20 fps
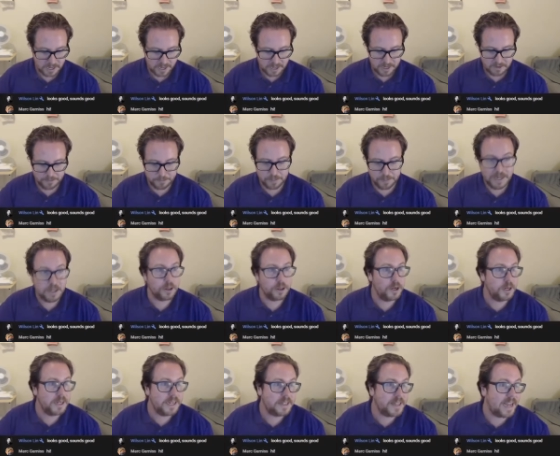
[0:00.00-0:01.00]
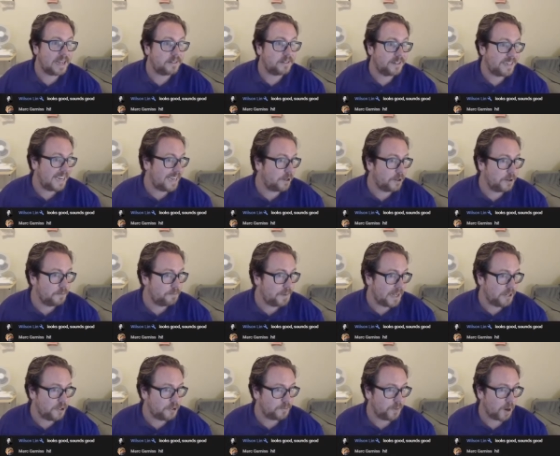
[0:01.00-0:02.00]
if we look at that standard
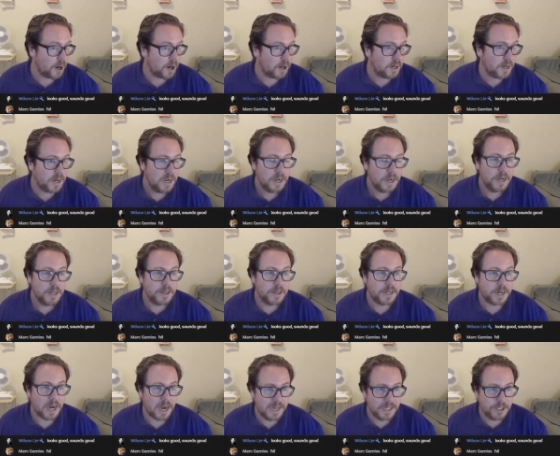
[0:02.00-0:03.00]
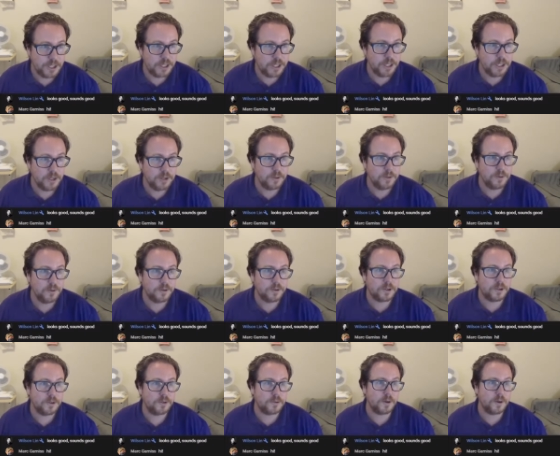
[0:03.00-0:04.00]
benchmark that I
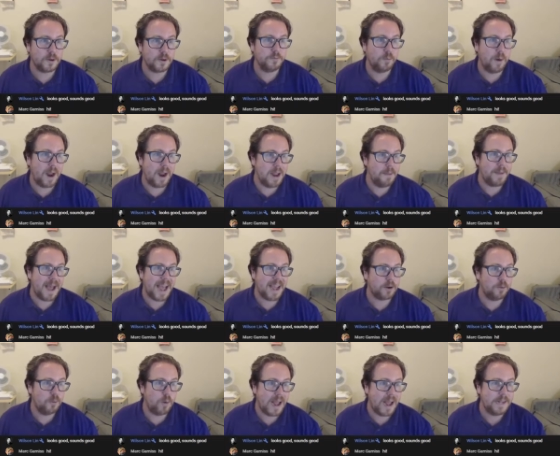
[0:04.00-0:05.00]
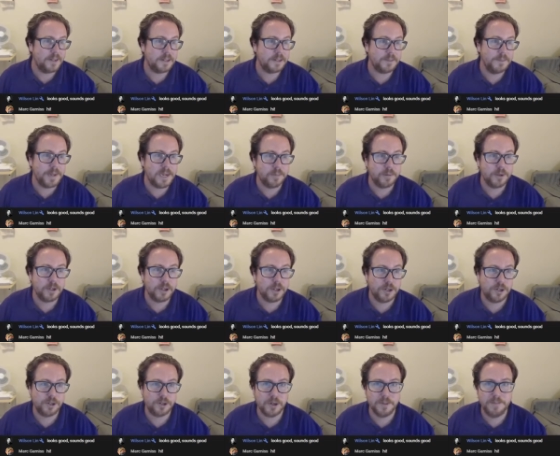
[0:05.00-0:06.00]
used sort of way back when to be able to
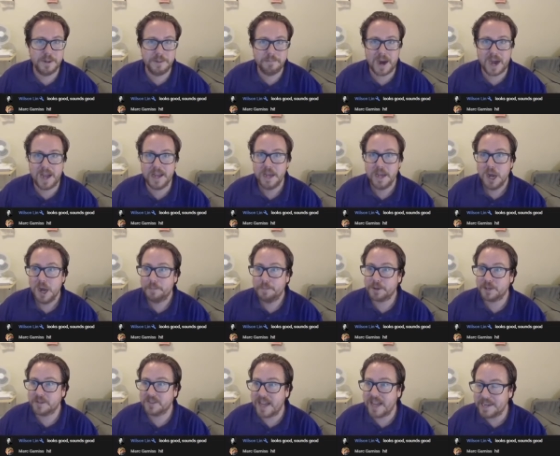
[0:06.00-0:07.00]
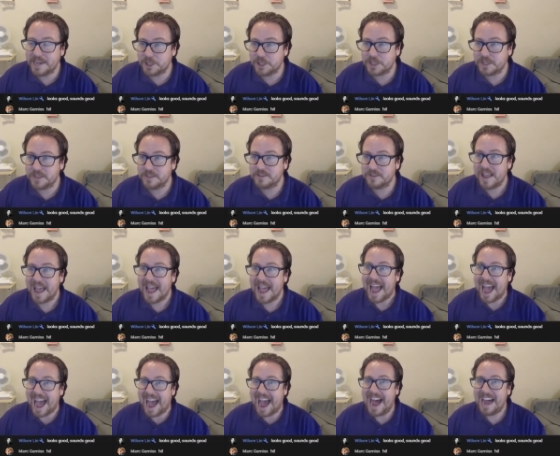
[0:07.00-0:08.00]
determine my percentages,
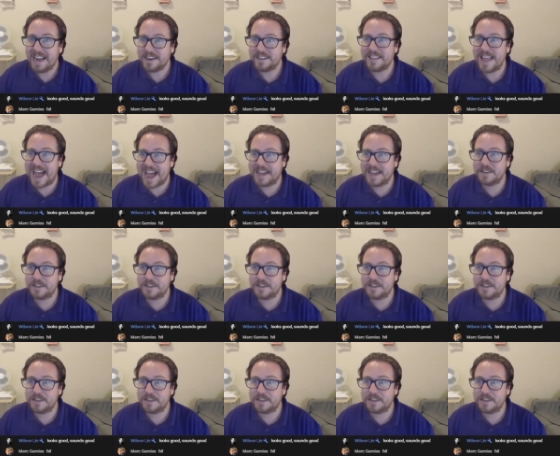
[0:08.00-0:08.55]
at that